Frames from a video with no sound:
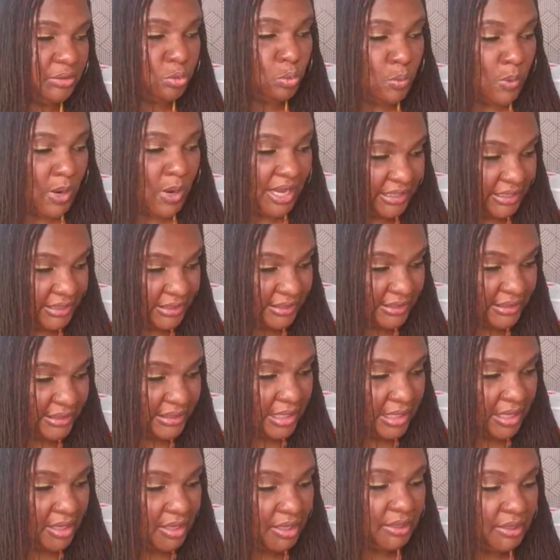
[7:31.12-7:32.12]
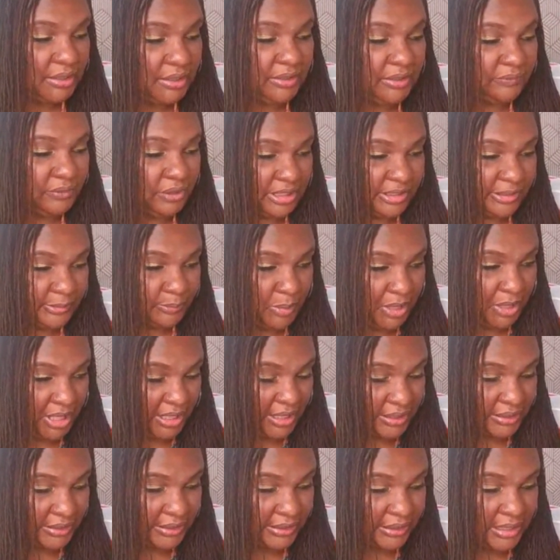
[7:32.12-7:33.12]
twice, leaving a
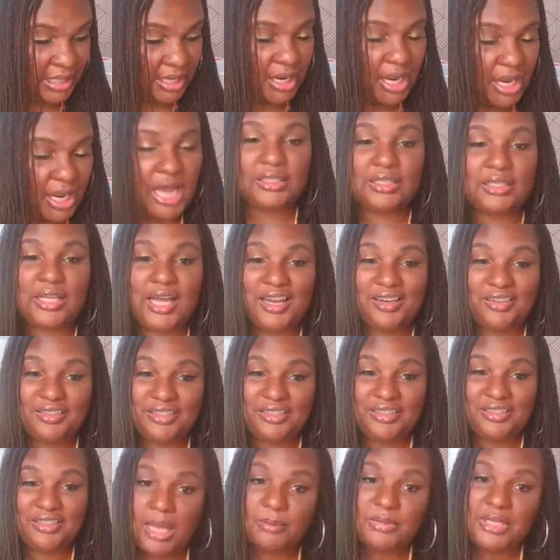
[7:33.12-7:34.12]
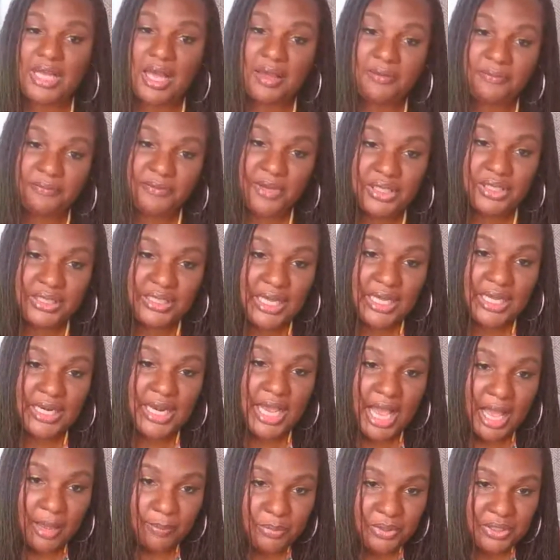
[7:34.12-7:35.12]
space, and a lot of times I found
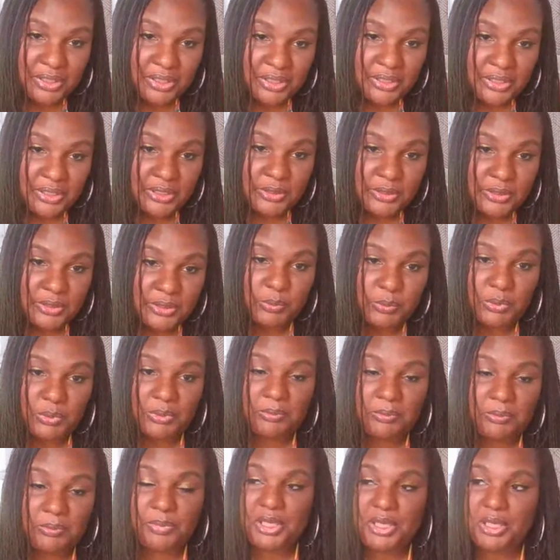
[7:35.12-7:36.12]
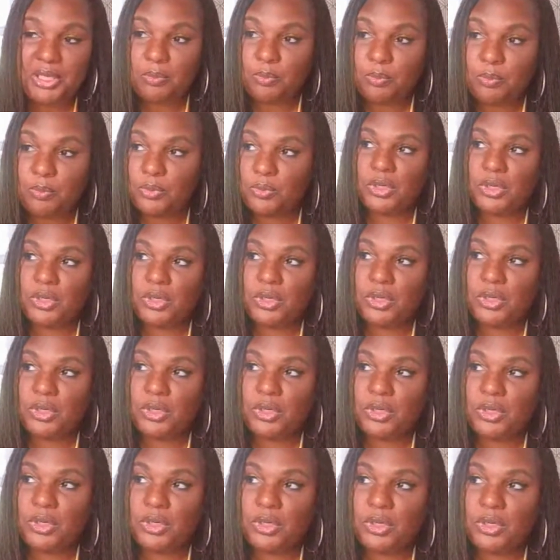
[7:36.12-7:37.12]
that that happened when
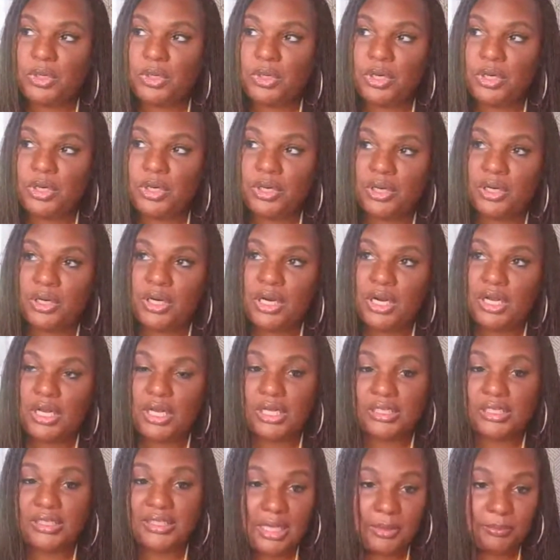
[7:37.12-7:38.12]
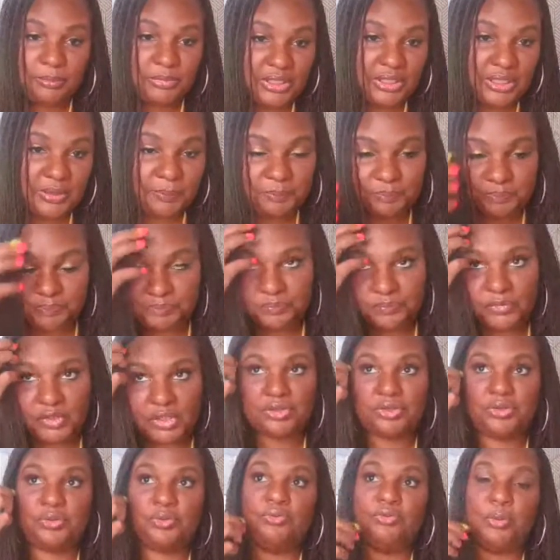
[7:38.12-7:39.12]
people were attempting
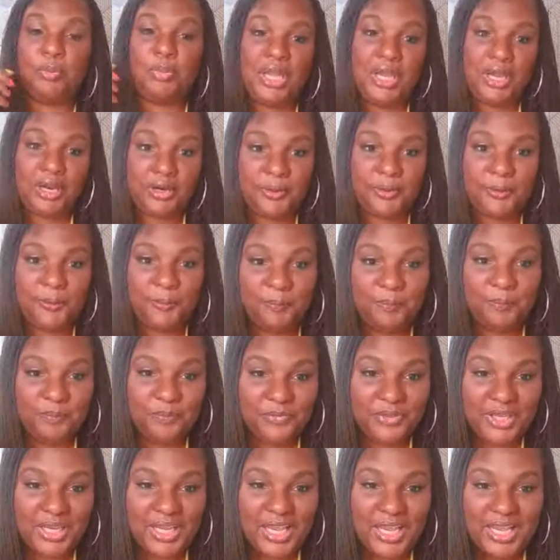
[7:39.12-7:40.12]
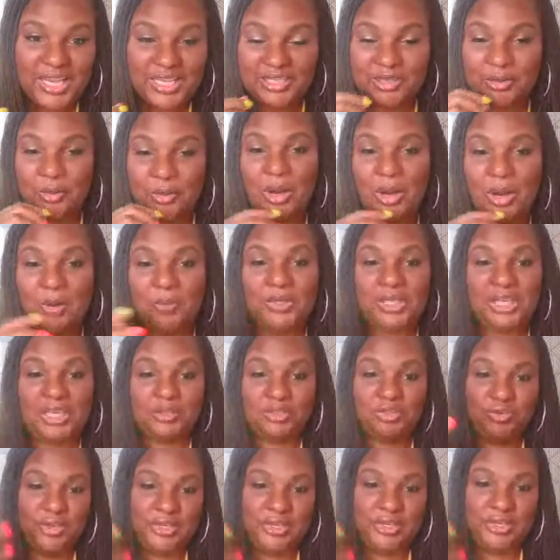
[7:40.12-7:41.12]
to repair. So I
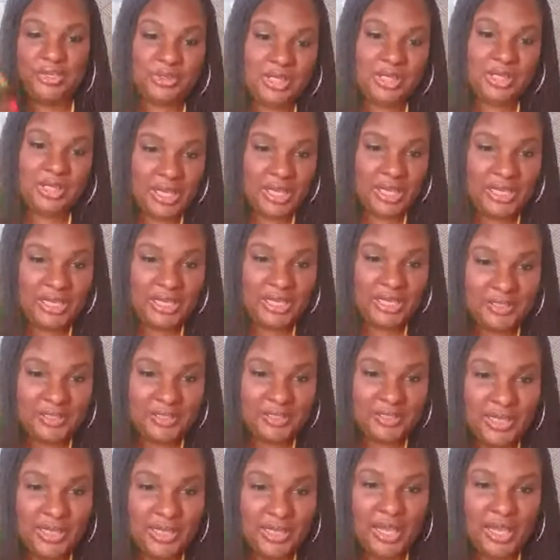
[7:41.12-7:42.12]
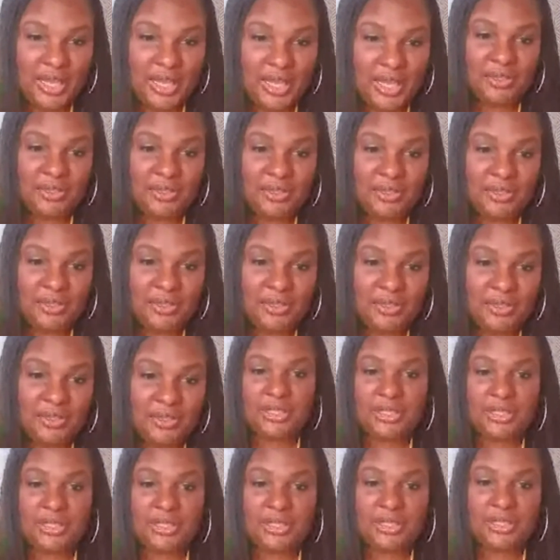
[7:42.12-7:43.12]
would get transfer clients and there would
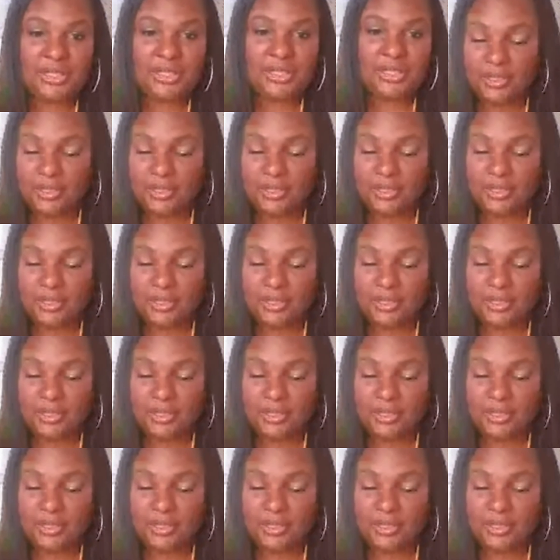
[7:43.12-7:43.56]
be these